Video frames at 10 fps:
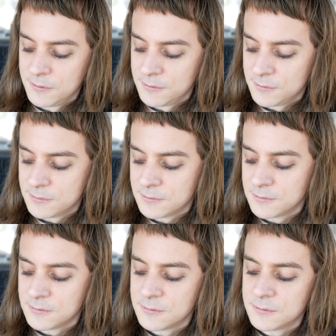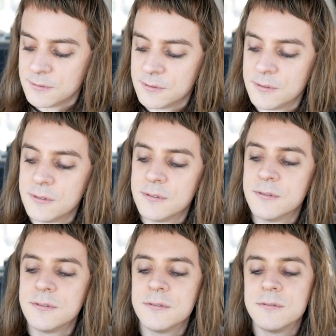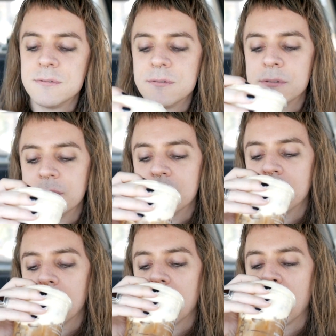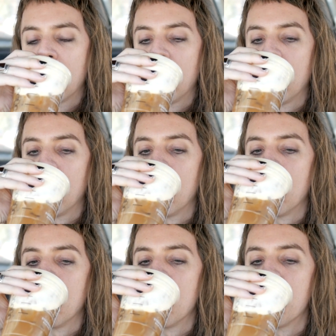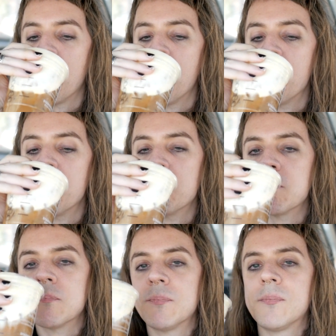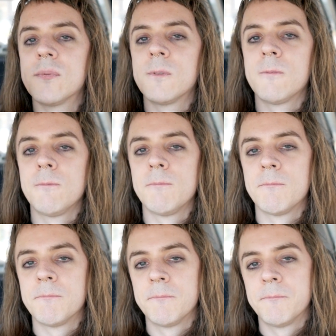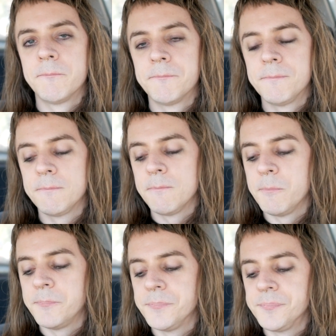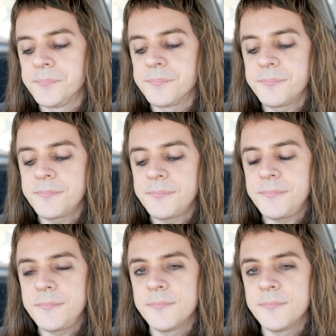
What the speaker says: [no speech]